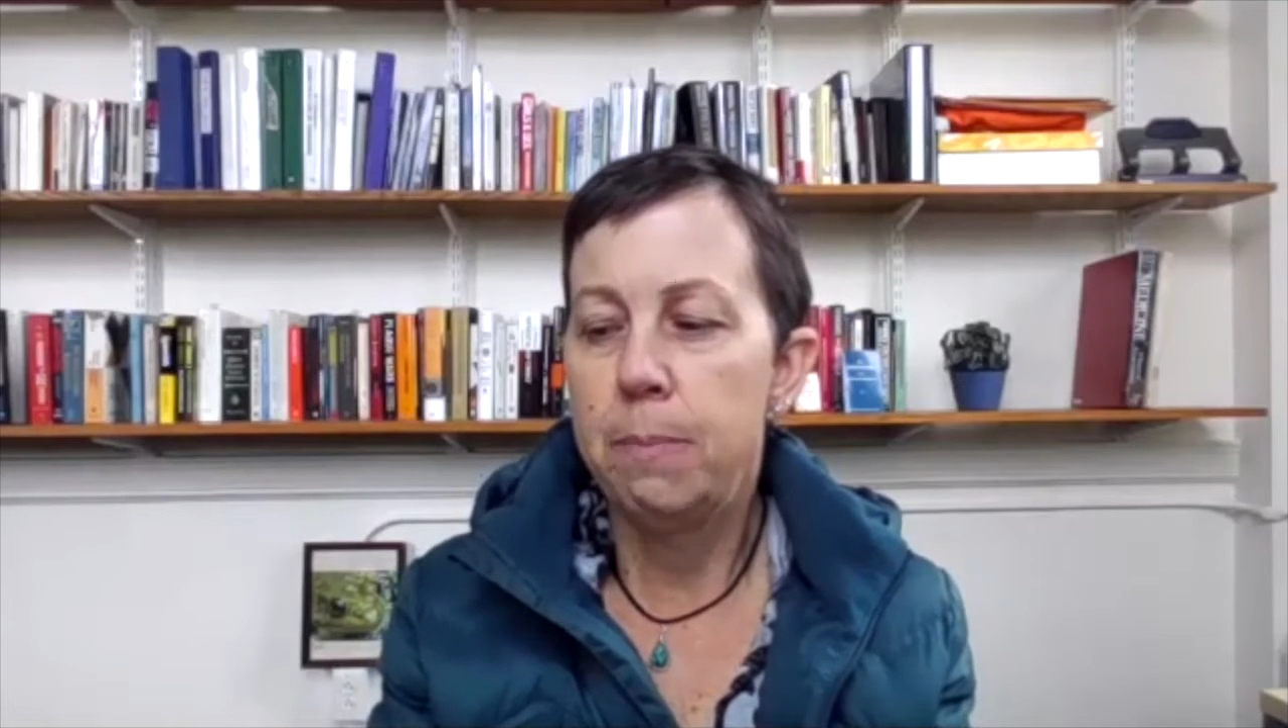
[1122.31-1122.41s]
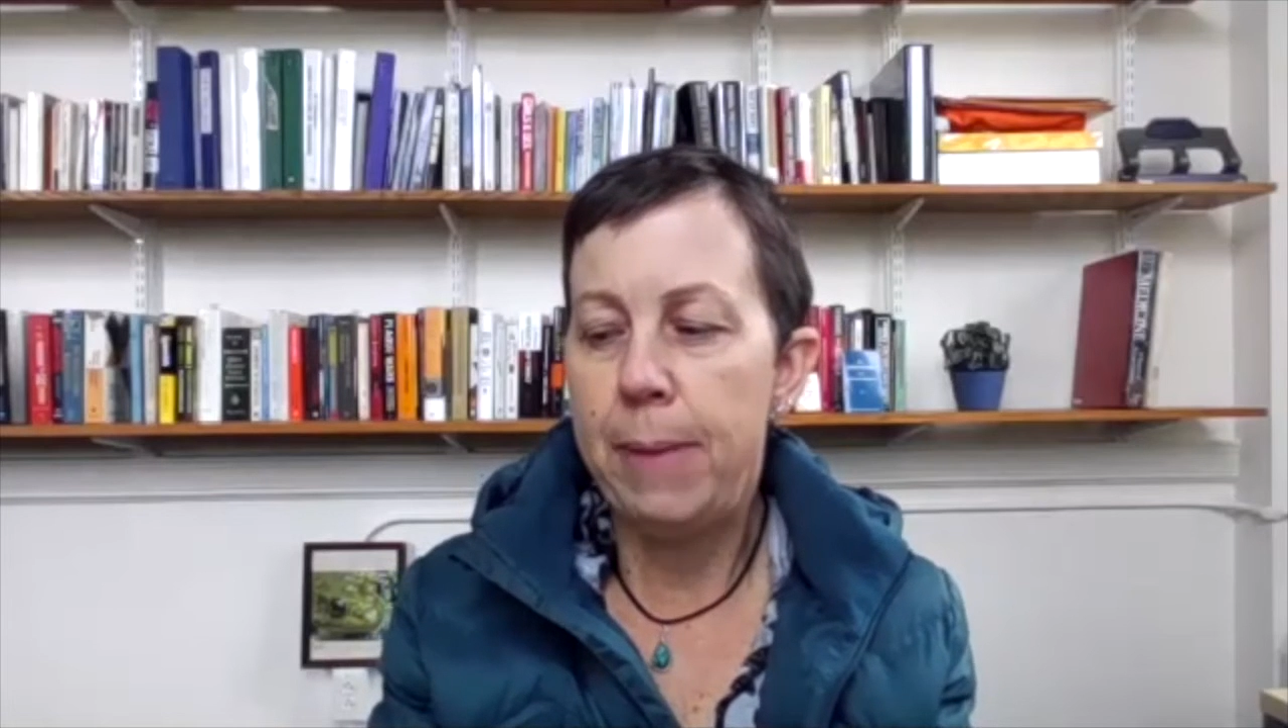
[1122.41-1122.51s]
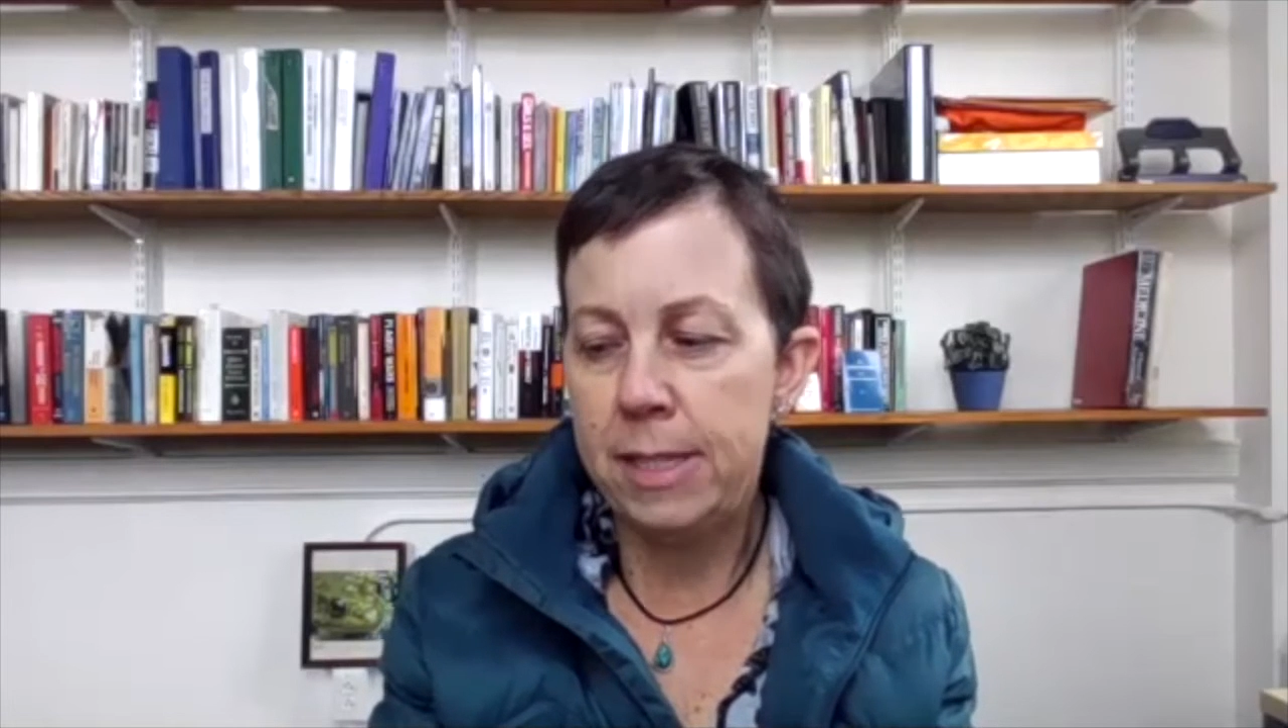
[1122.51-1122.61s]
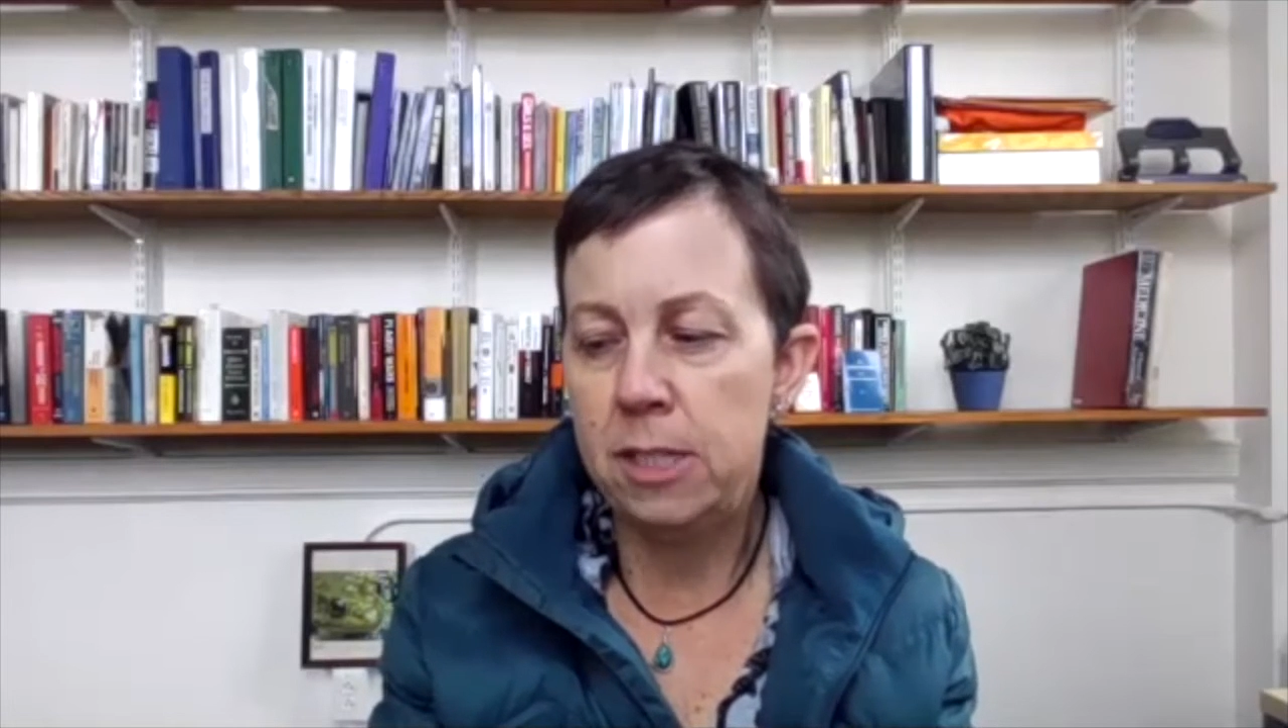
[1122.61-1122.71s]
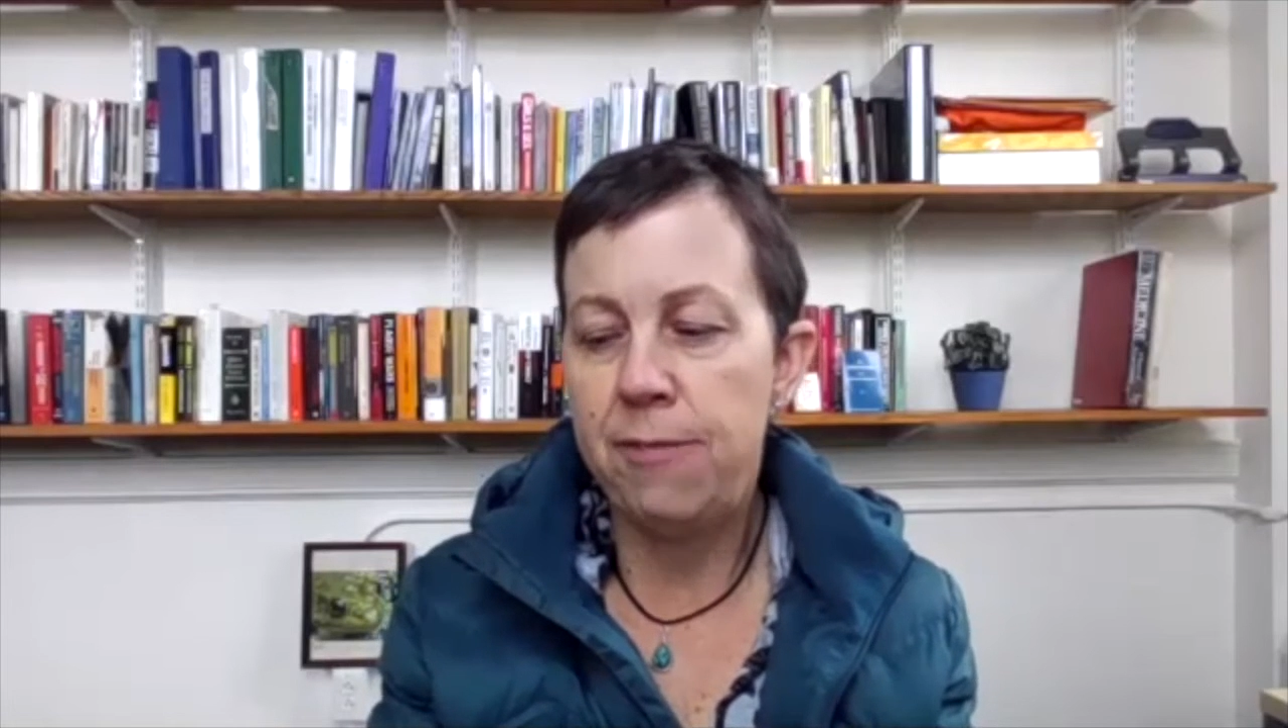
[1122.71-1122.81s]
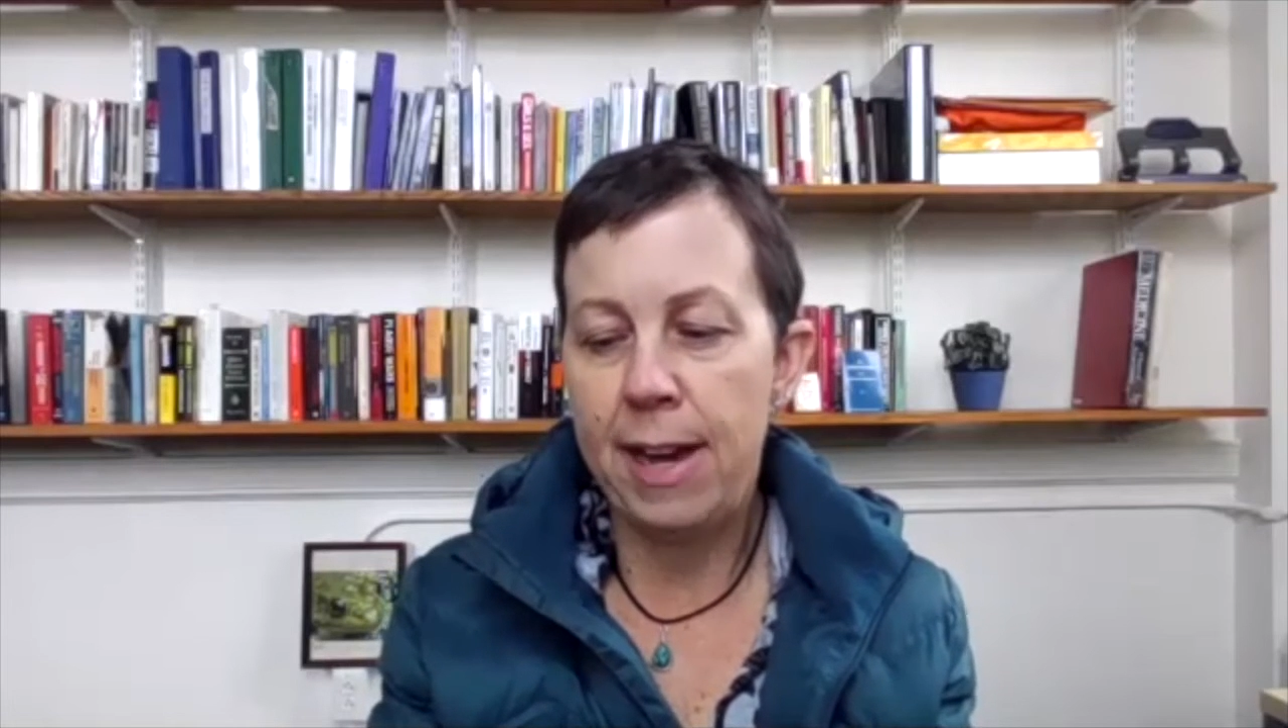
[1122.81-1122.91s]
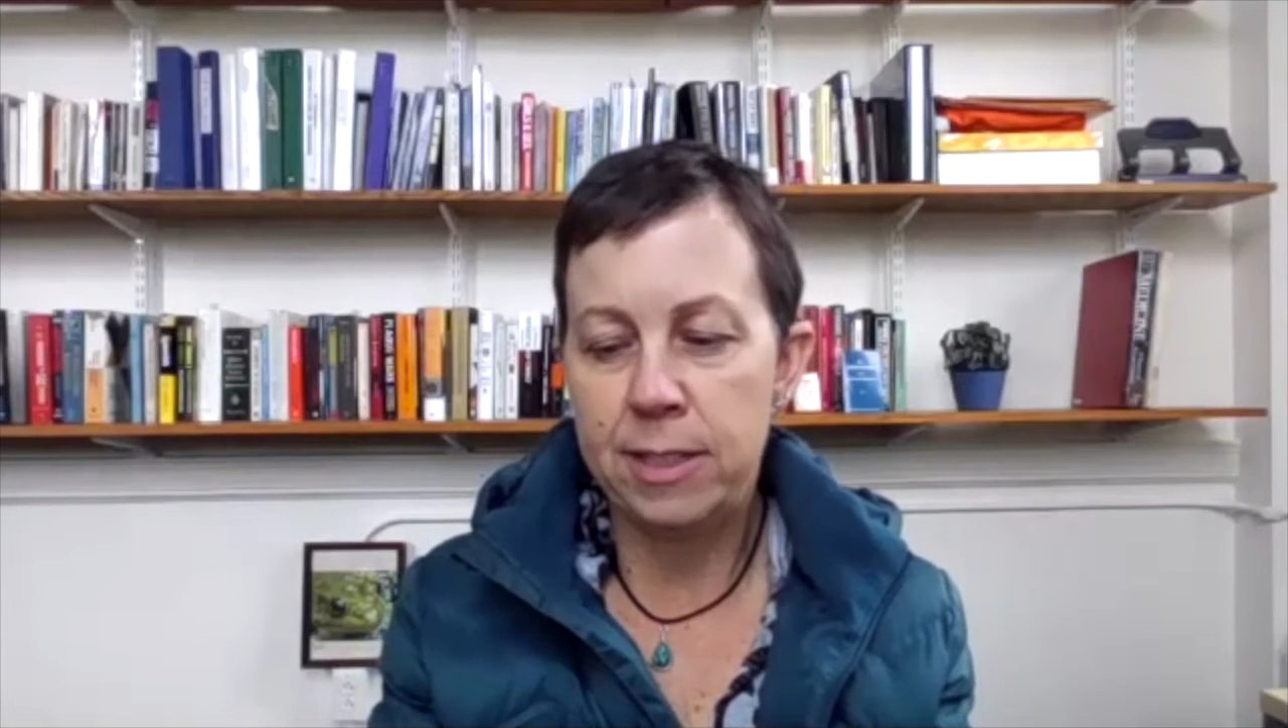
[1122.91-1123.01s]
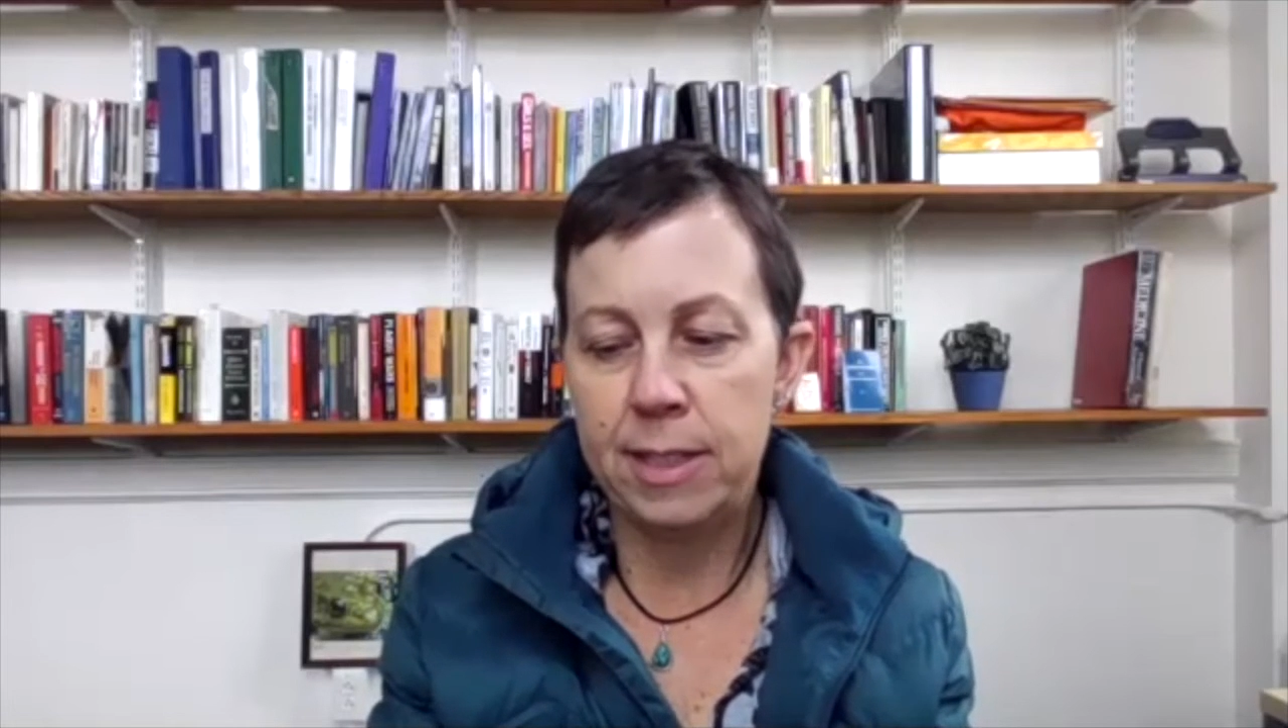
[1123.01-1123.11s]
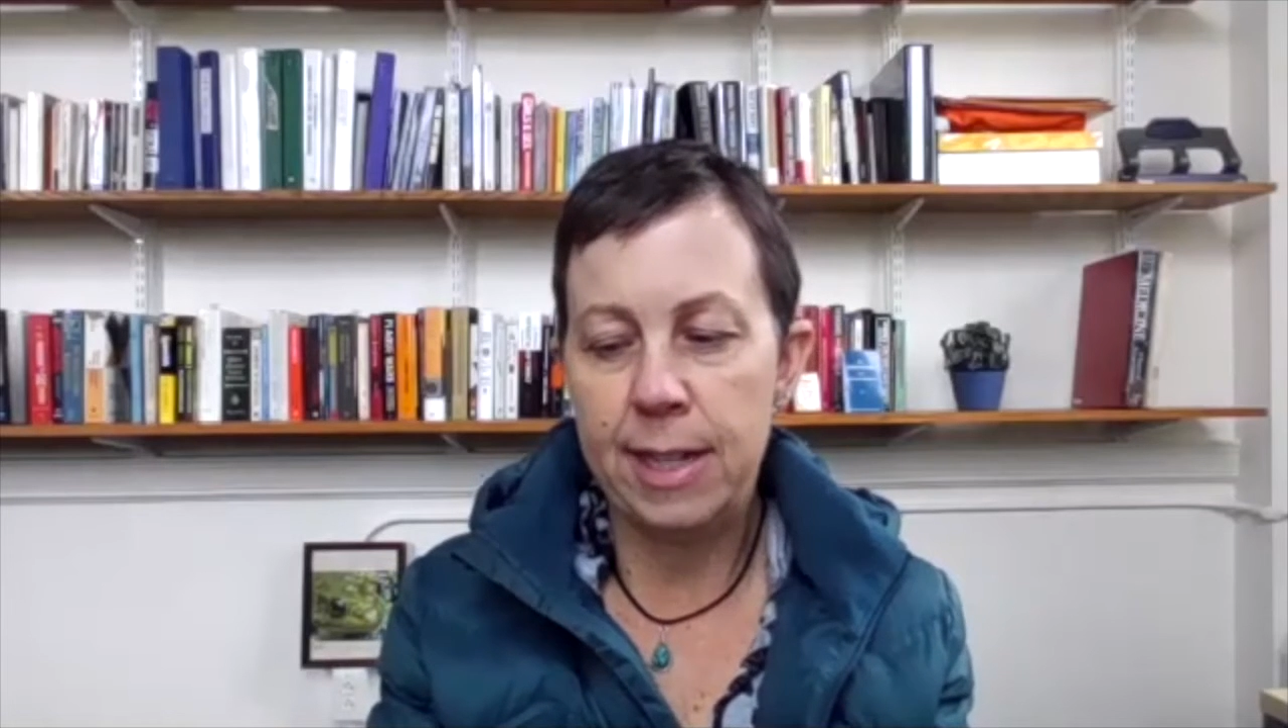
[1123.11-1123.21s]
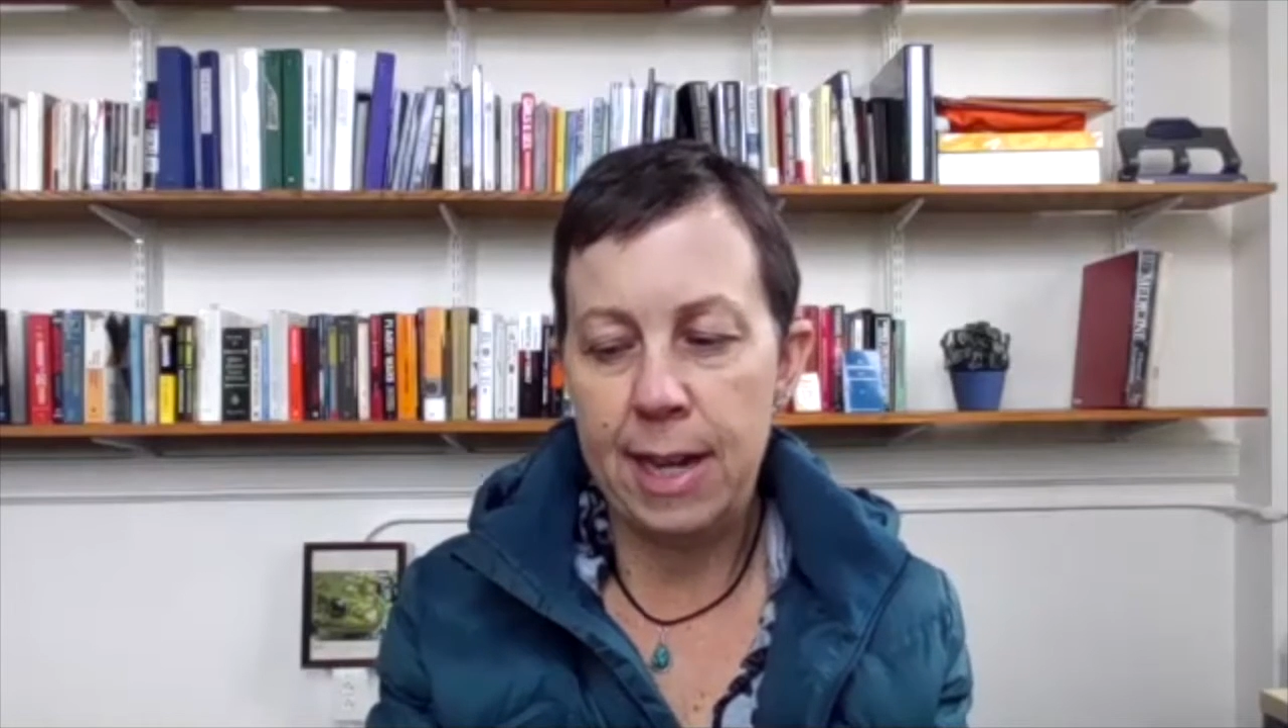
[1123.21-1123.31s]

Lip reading: best vaccine